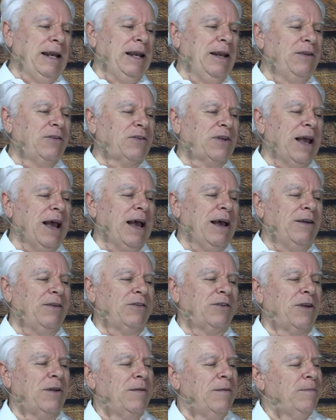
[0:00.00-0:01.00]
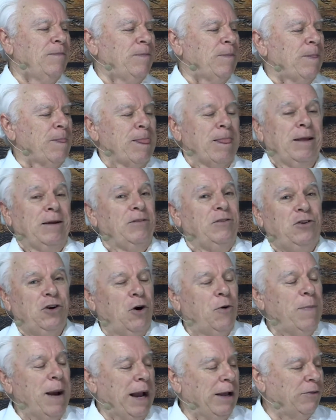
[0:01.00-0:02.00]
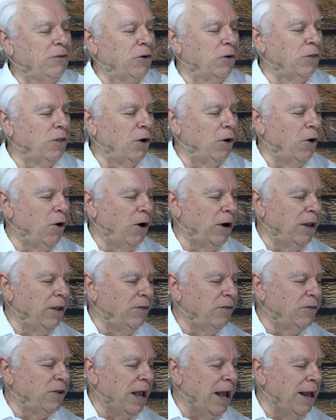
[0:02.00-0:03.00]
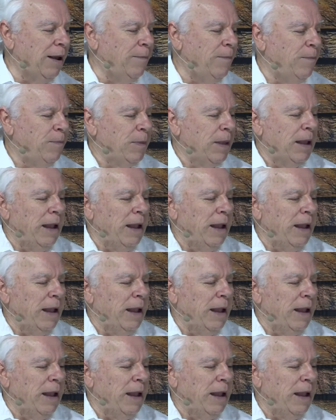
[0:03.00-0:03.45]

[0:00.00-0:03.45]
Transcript: and he says, Job answered the Lord and said,